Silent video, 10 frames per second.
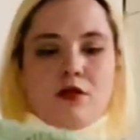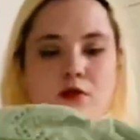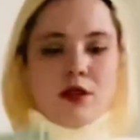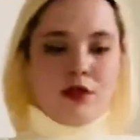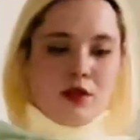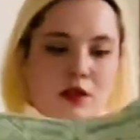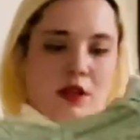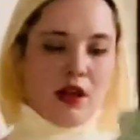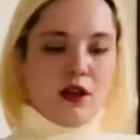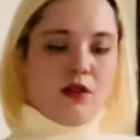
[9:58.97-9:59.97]
what it looks
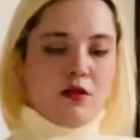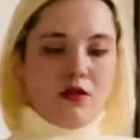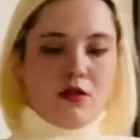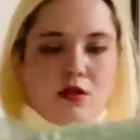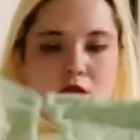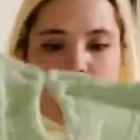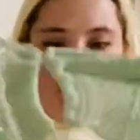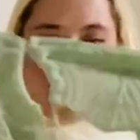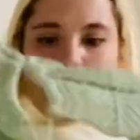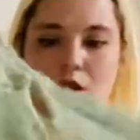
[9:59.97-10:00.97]
like
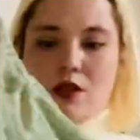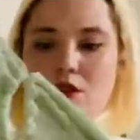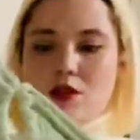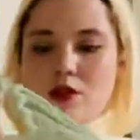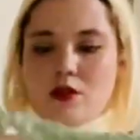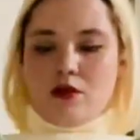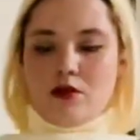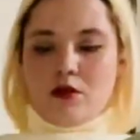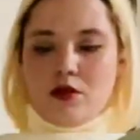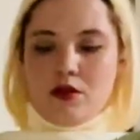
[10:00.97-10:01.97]
with the
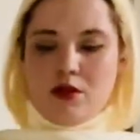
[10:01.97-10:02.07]
little